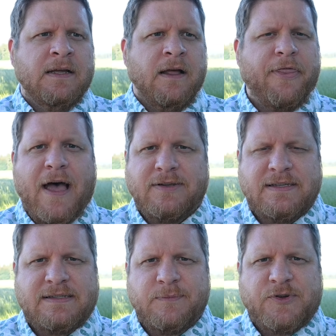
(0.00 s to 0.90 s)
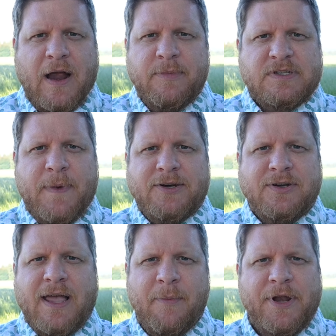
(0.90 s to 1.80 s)
1,000 subscriber
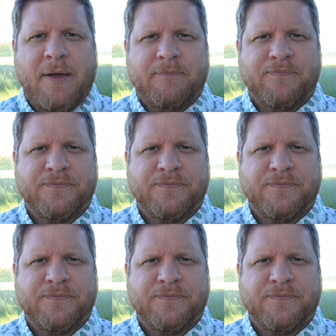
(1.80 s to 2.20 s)
special coming up,